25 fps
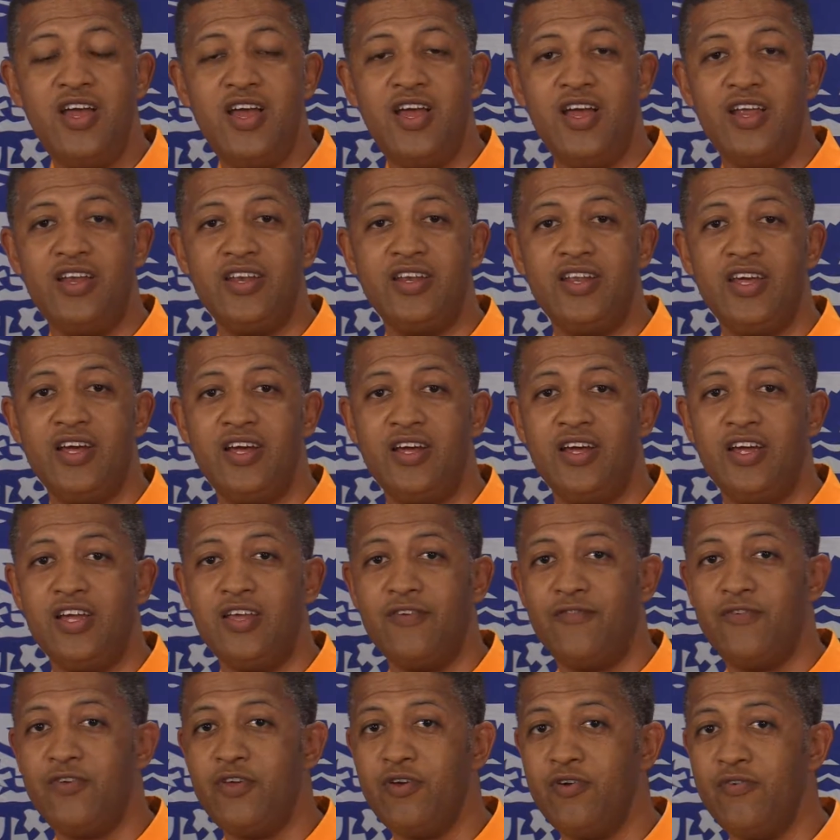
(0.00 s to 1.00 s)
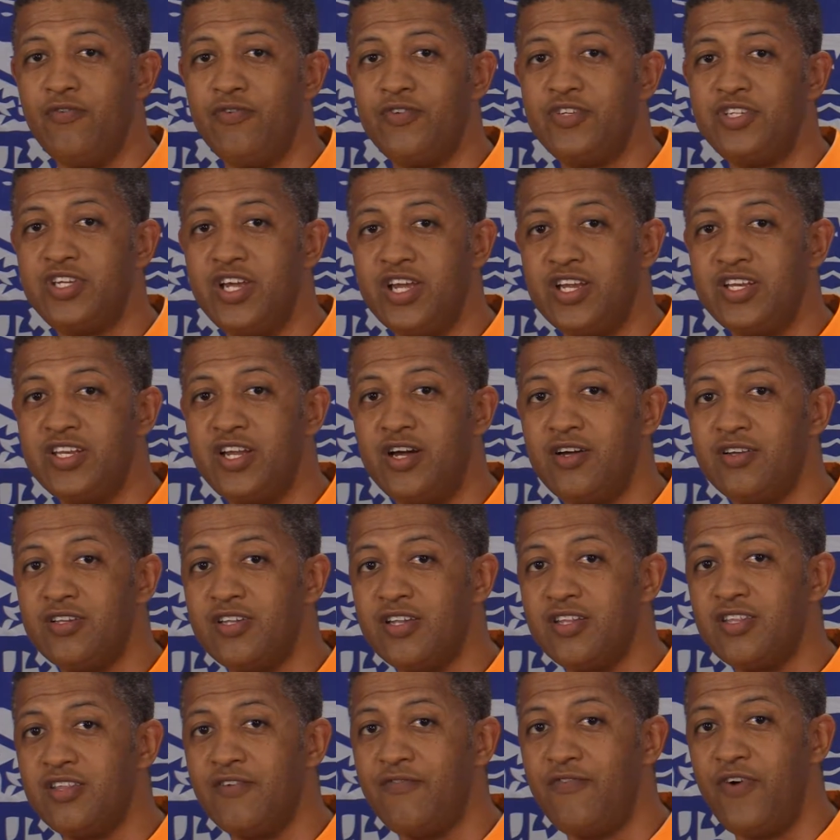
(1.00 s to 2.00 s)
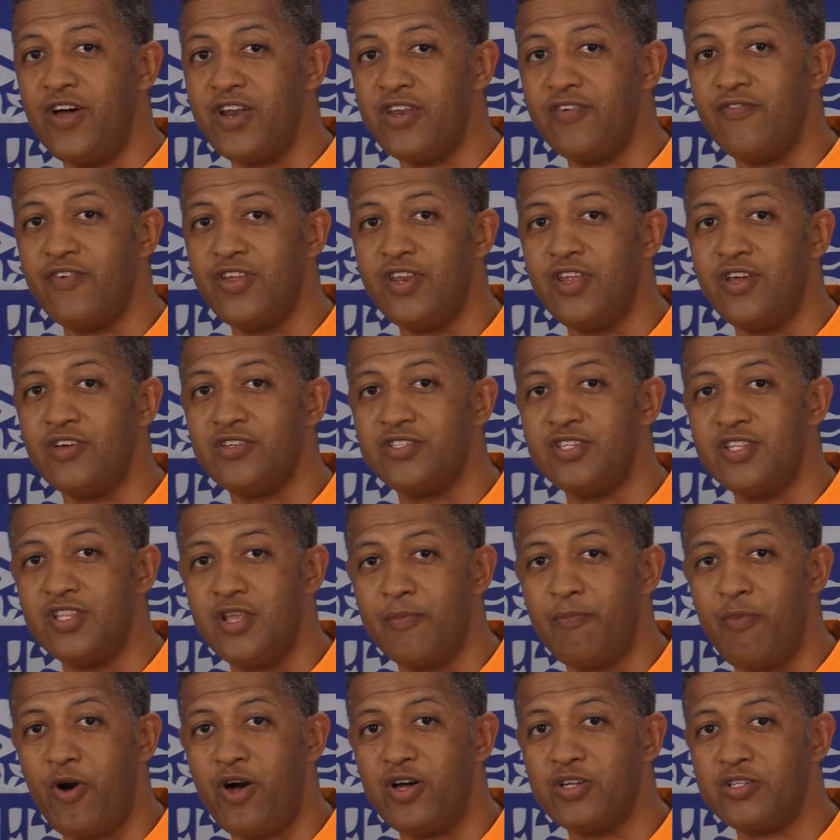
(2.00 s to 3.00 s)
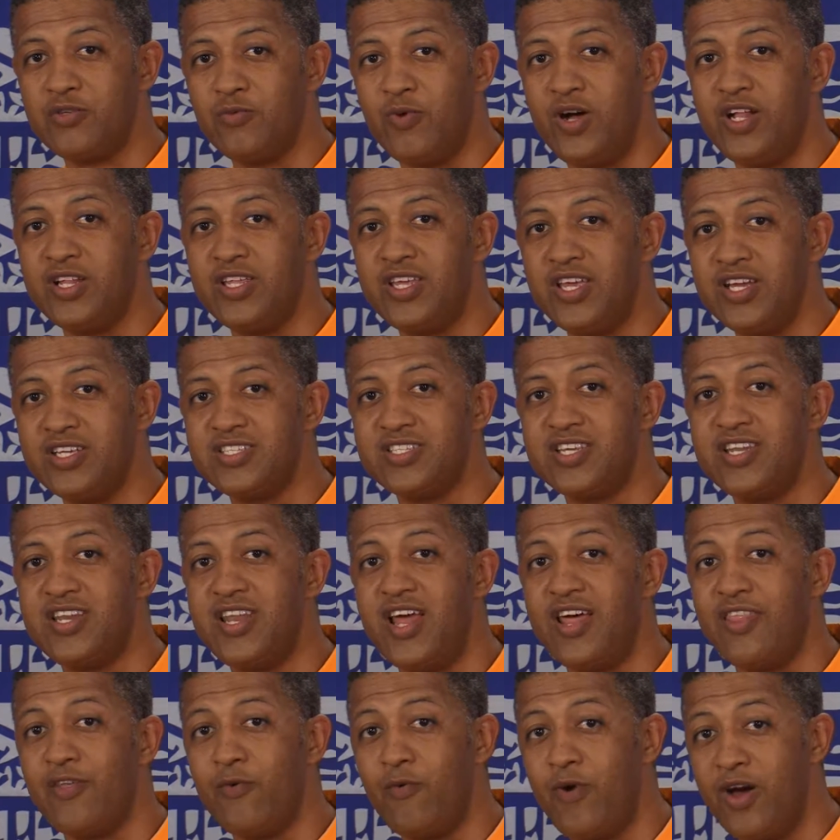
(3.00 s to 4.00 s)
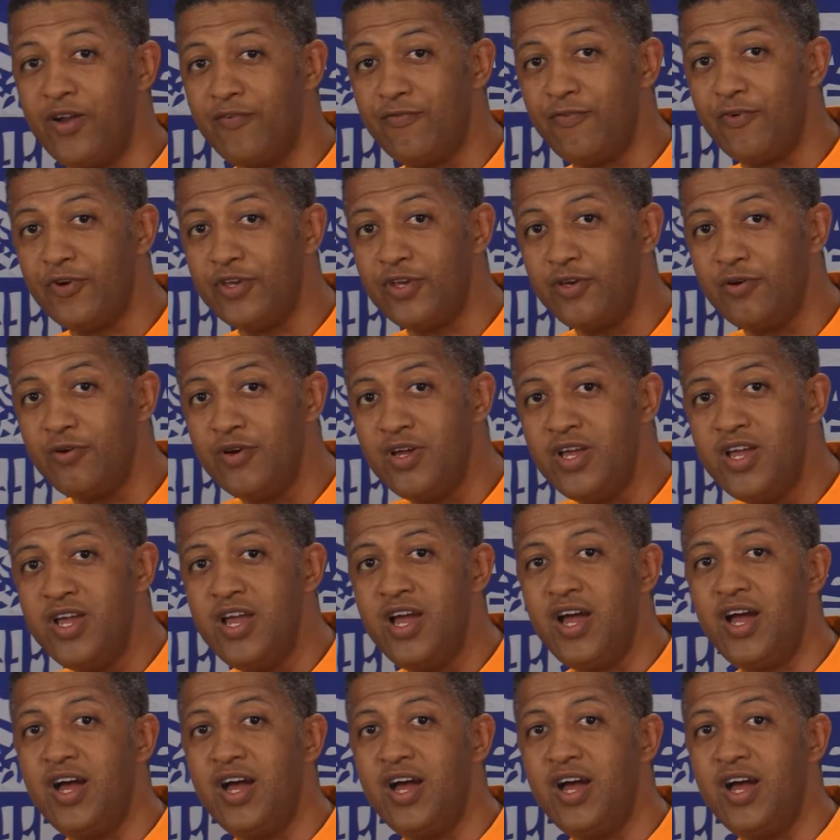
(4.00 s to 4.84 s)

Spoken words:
and if you've checked out the funny videos in the past, well, here's another one for you.